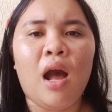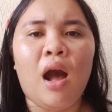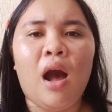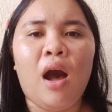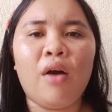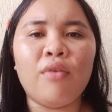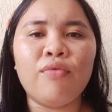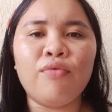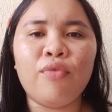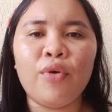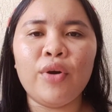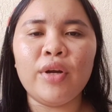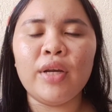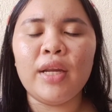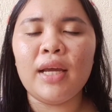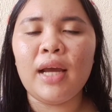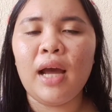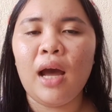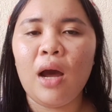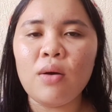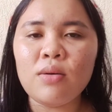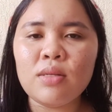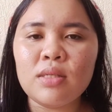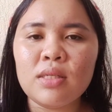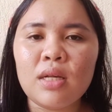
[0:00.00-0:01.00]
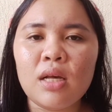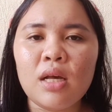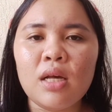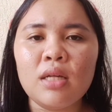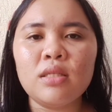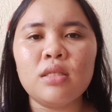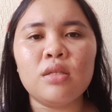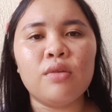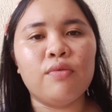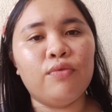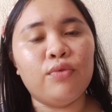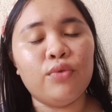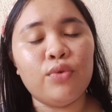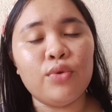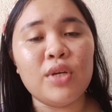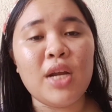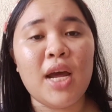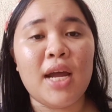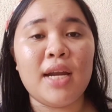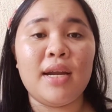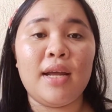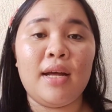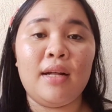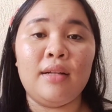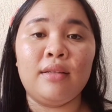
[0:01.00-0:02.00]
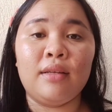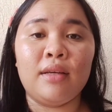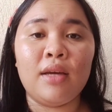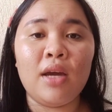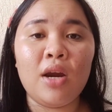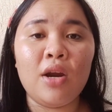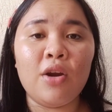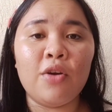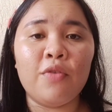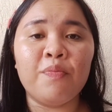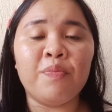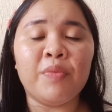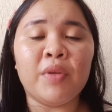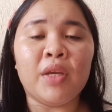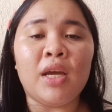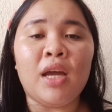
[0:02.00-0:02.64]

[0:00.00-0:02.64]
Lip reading: affording houses, food, and healthcare.